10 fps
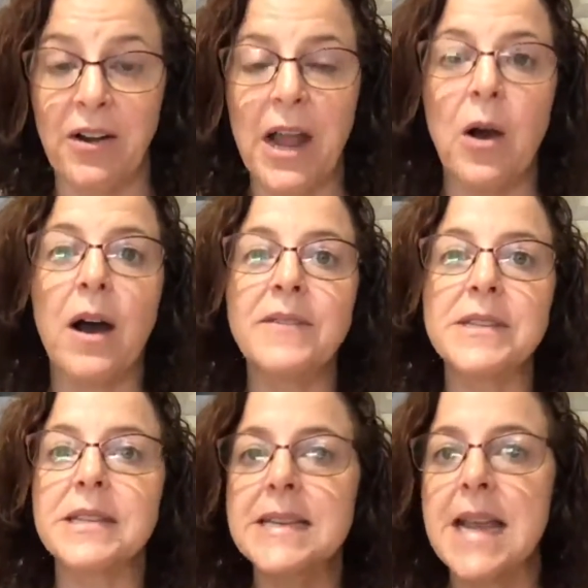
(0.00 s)
Now,
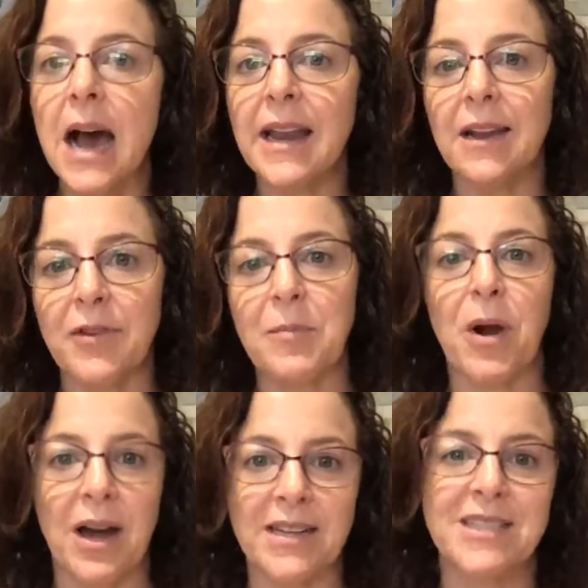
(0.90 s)
obviously not every
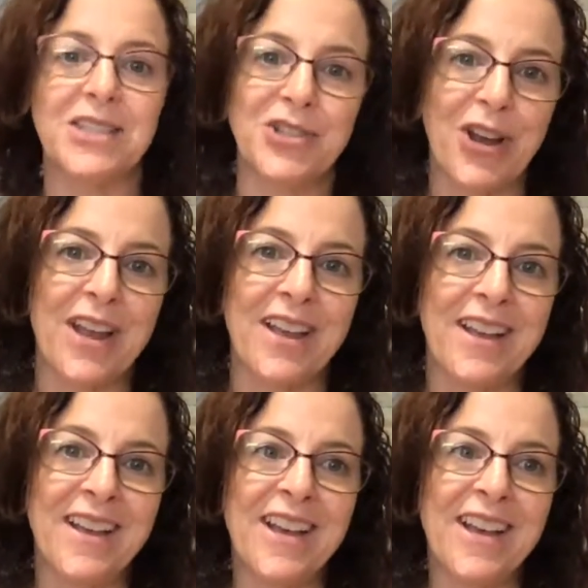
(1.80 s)
product is going to